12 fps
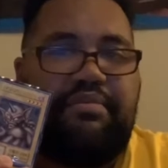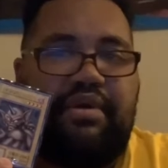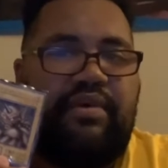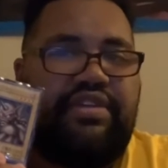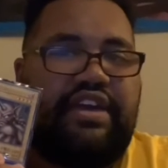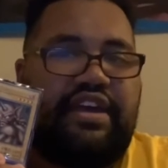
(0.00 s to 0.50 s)

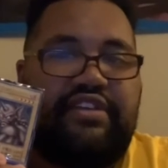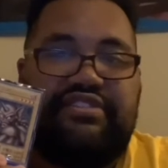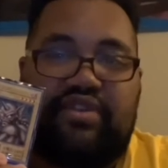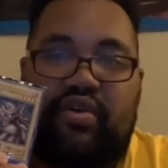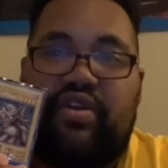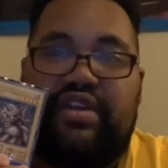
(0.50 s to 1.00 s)
where the hell is
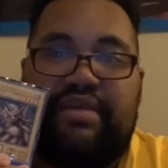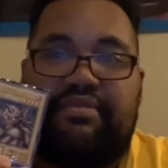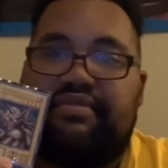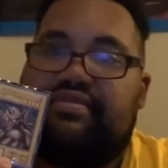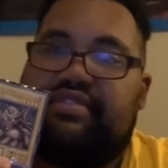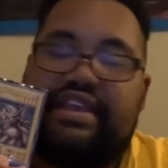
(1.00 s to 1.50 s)
the Horn Imp?
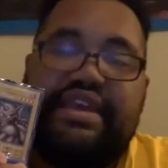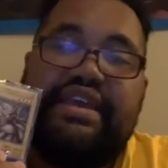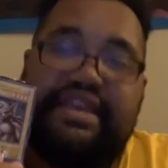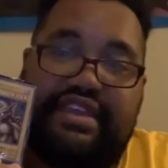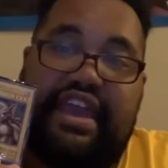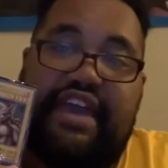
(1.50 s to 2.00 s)

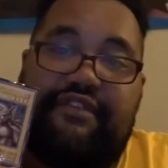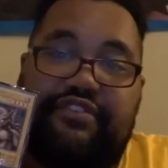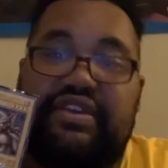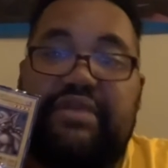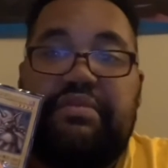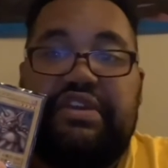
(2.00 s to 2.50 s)
Yeah, for
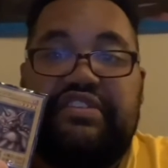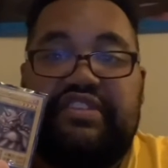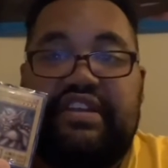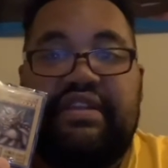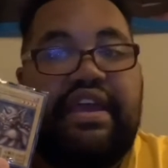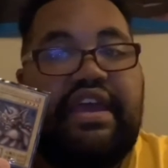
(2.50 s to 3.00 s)
some
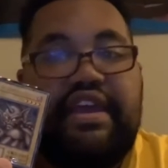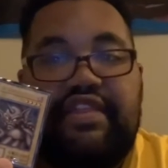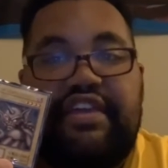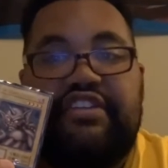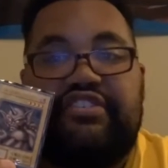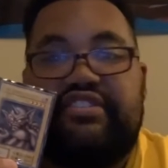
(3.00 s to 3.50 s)
reason,
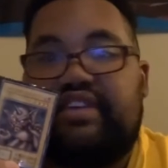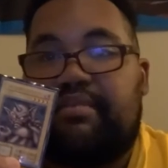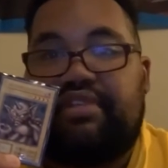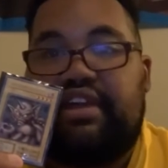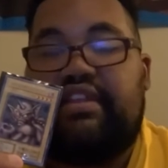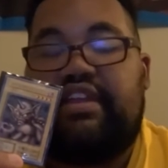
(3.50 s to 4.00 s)
they just
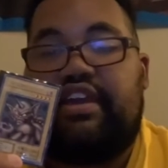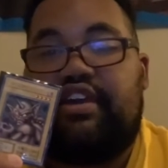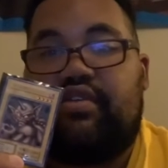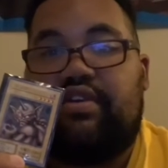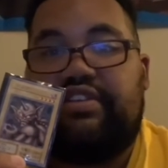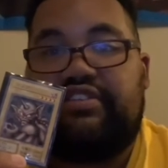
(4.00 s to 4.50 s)
completely
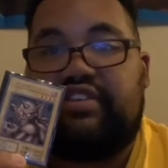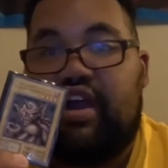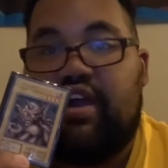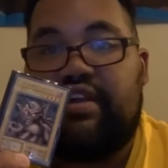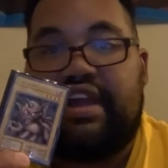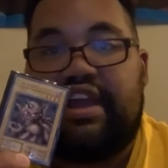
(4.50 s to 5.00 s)
ignored this
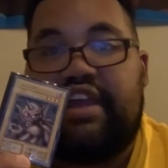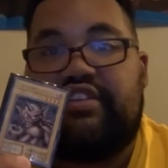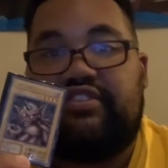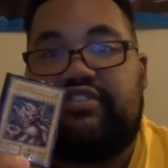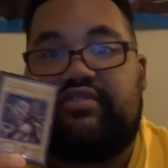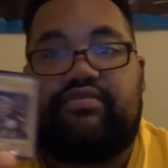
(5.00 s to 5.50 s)
card and
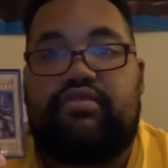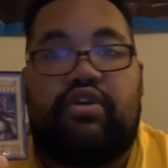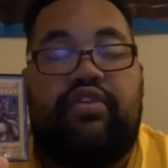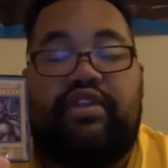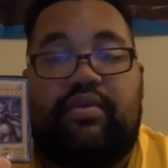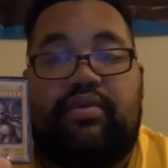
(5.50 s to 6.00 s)
just
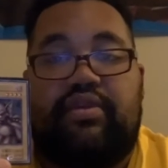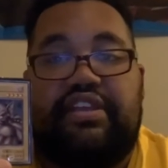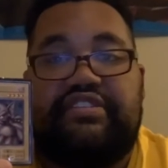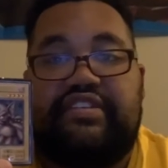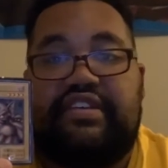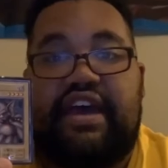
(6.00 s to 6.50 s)
only
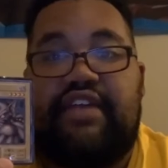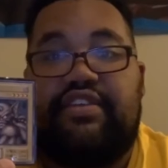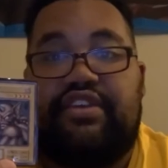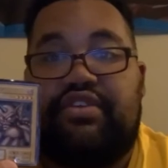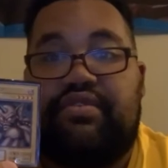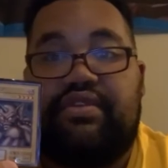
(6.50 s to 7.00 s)
released it on the
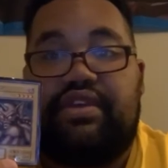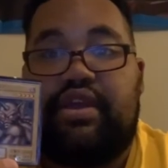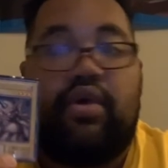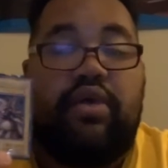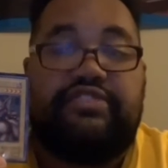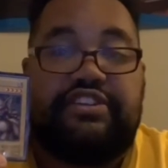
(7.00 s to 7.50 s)
Yu-Gi-Oh!
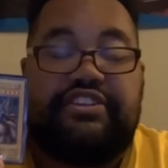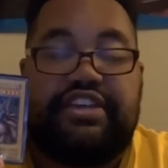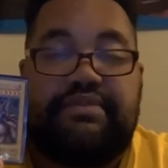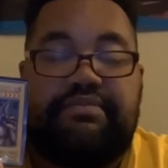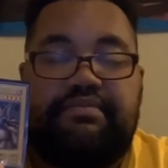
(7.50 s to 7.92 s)
OCG.